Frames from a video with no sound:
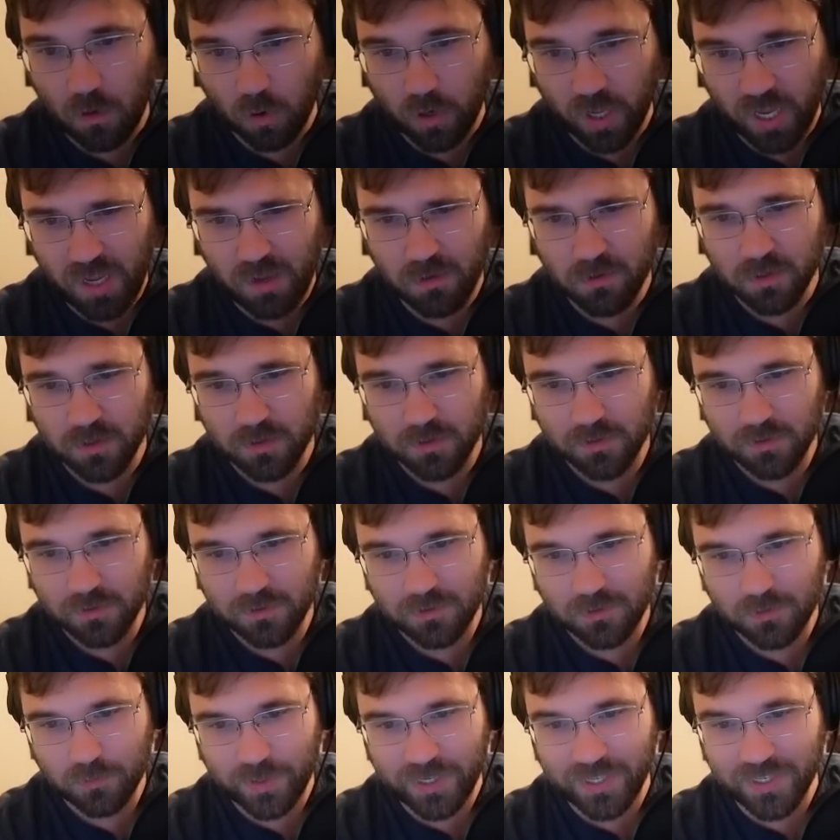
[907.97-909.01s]
Okay.
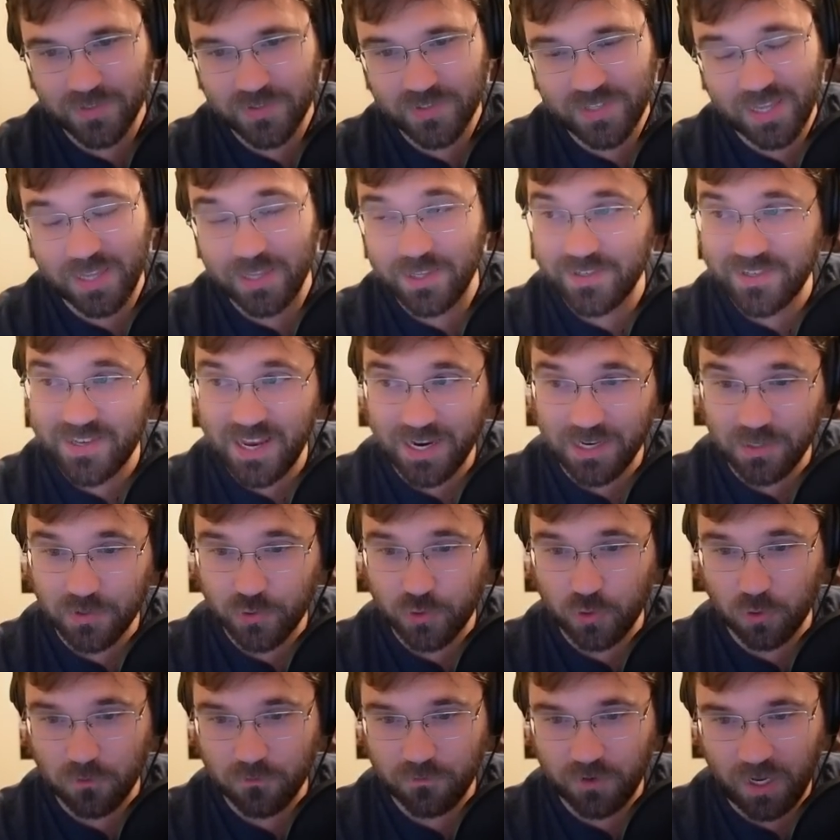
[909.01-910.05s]
We get the second
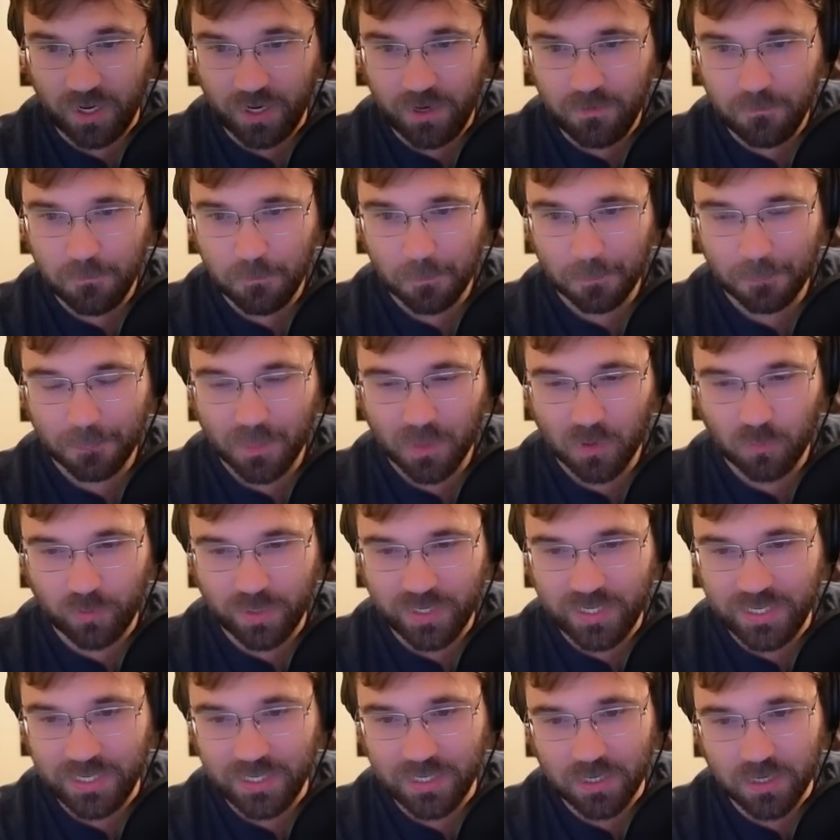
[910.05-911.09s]
Servine.
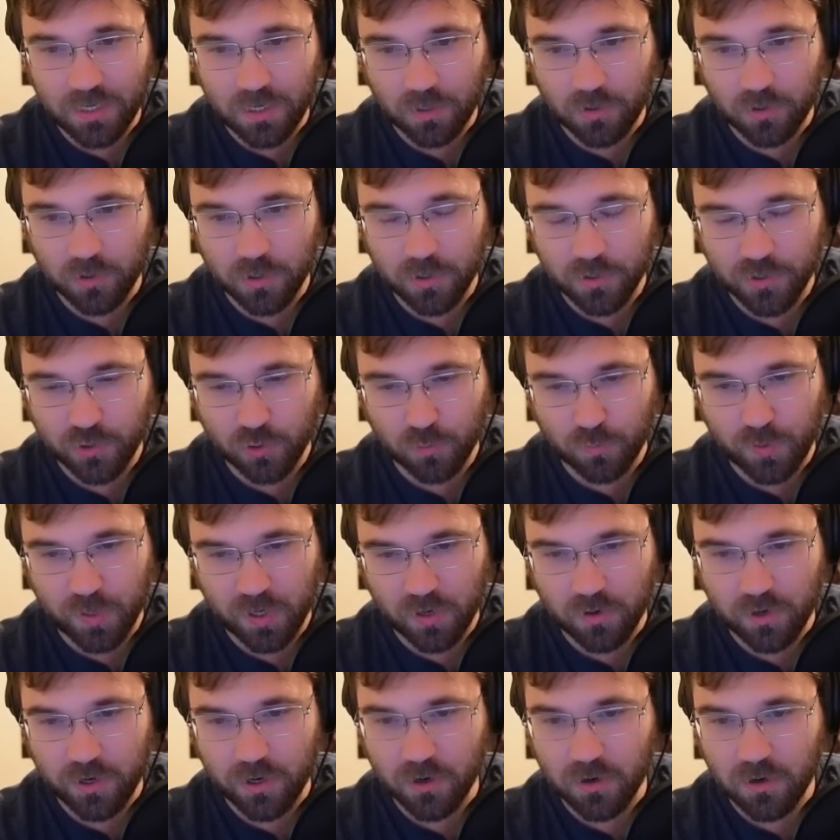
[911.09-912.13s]
We need another
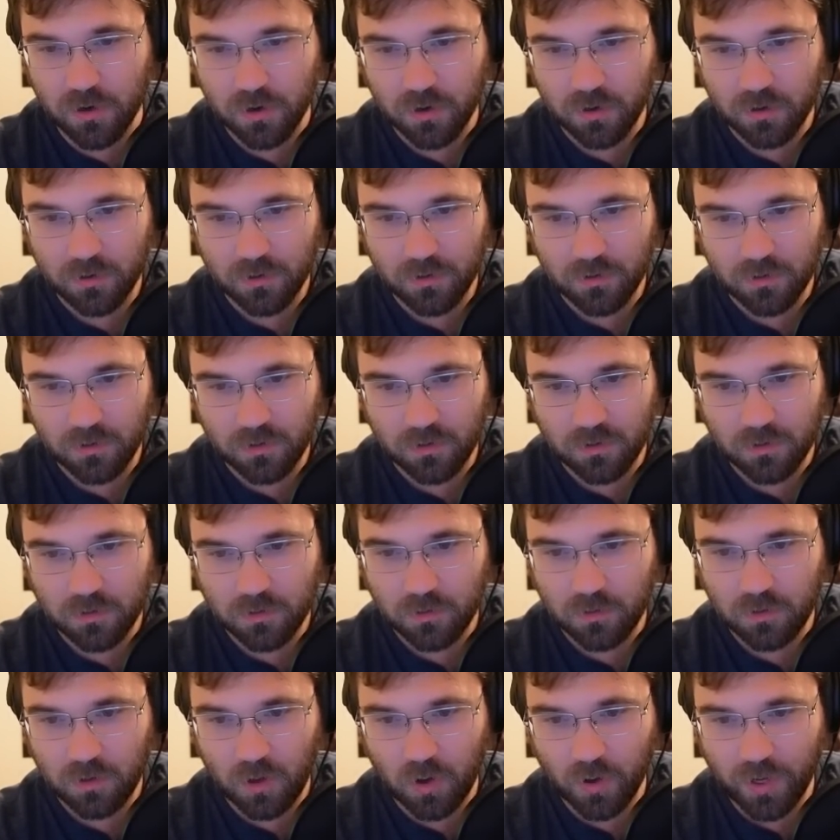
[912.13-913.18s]
Superior.
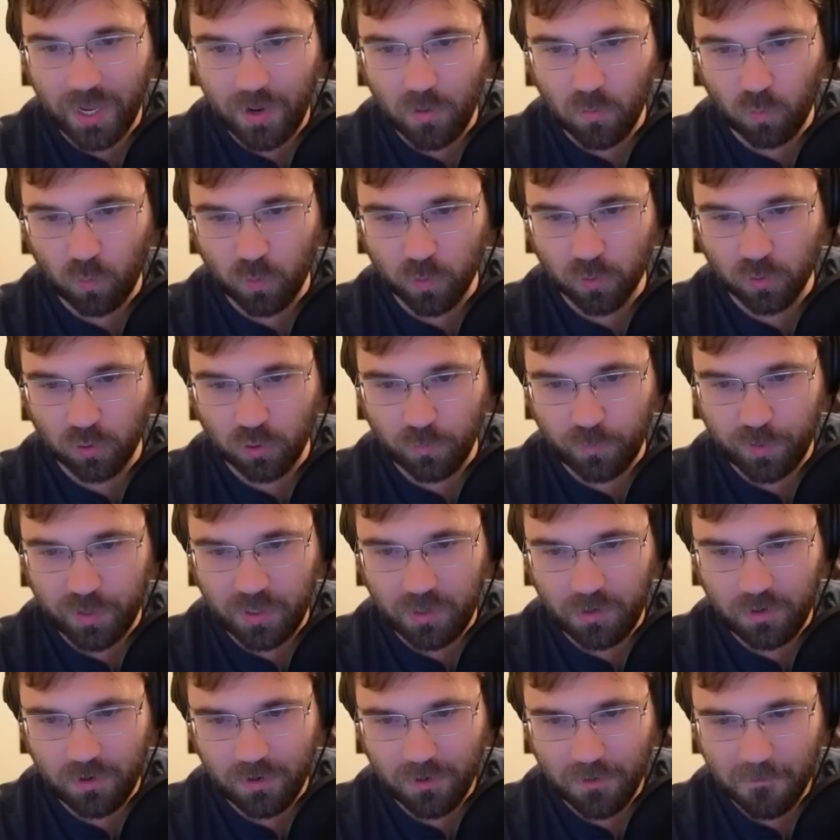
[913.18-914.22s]
Okay,
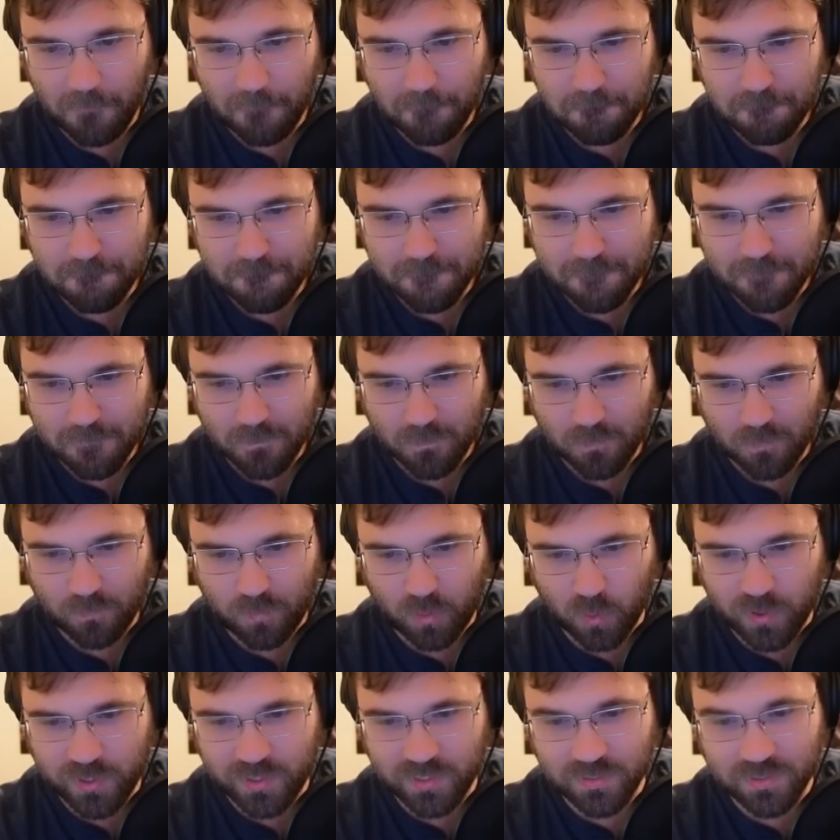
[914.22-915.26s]
Whirlipede.
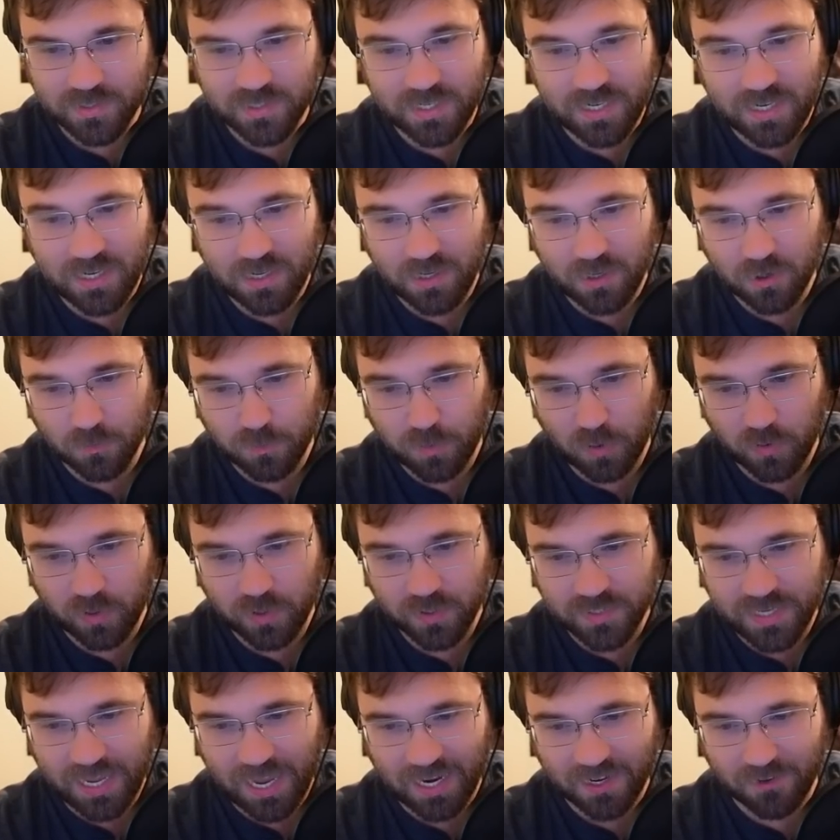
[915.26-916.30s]
Poison Sting. Your
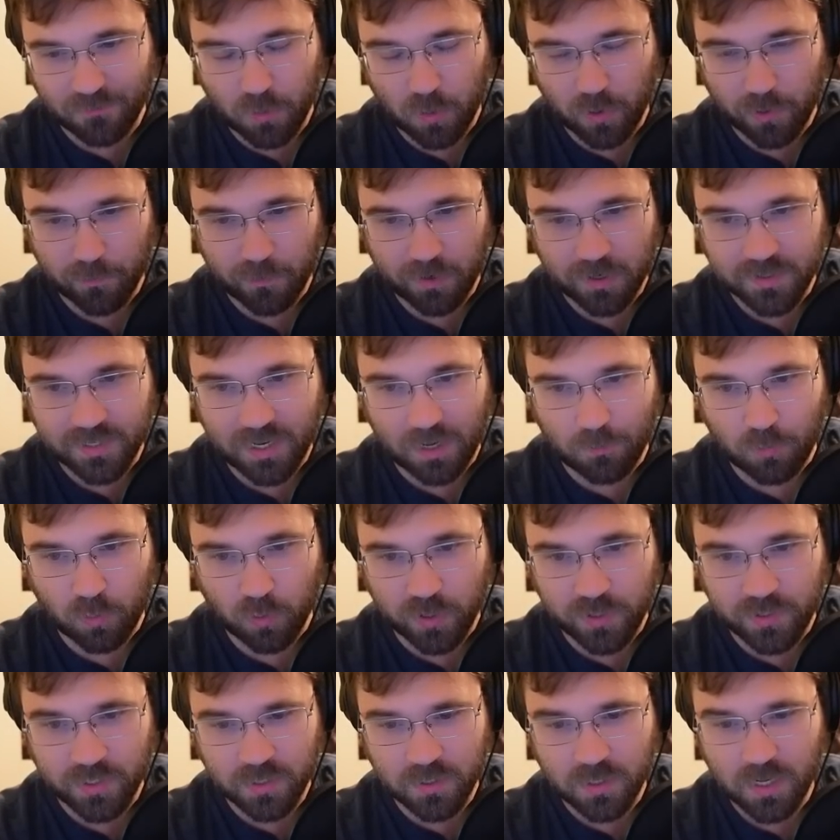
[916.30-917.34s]
opponent's active Pokemon is now
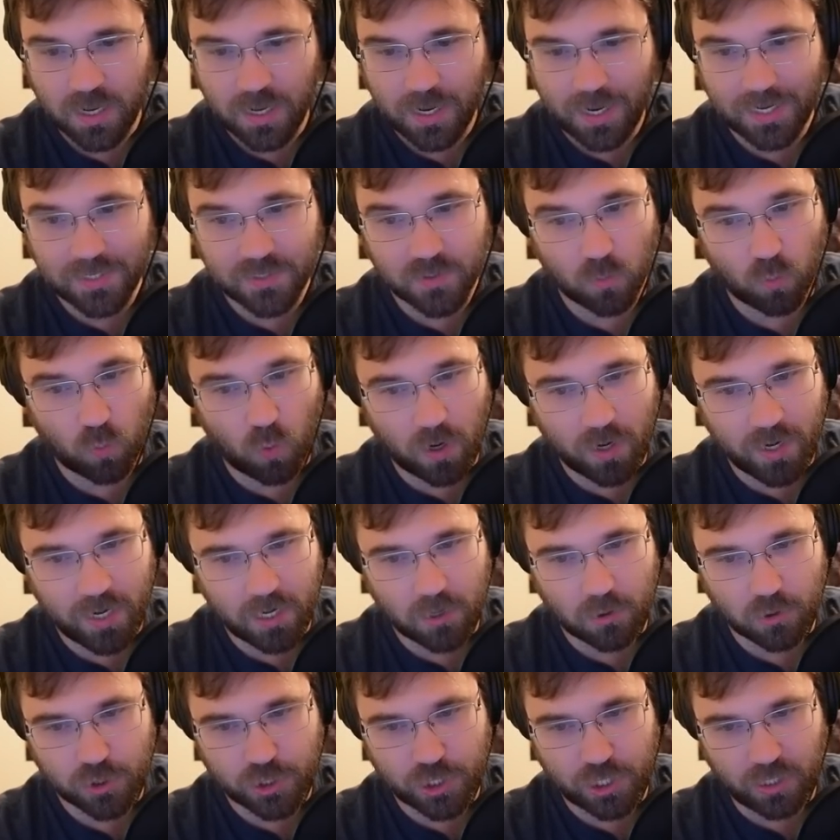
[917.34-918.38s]
poisoned. And it's a 1
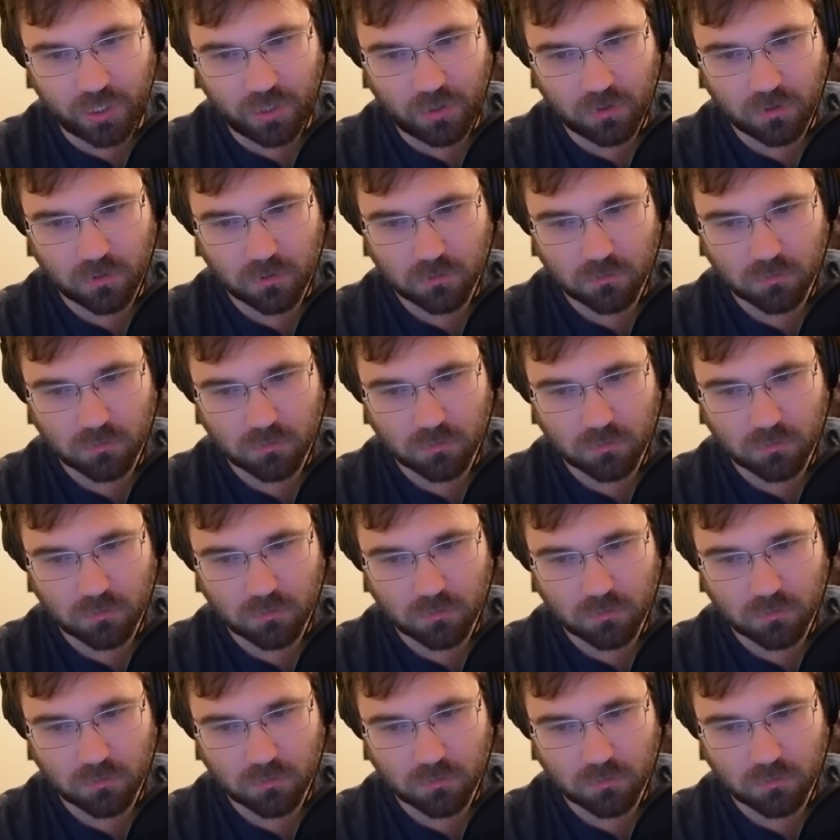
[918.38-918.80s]
energy.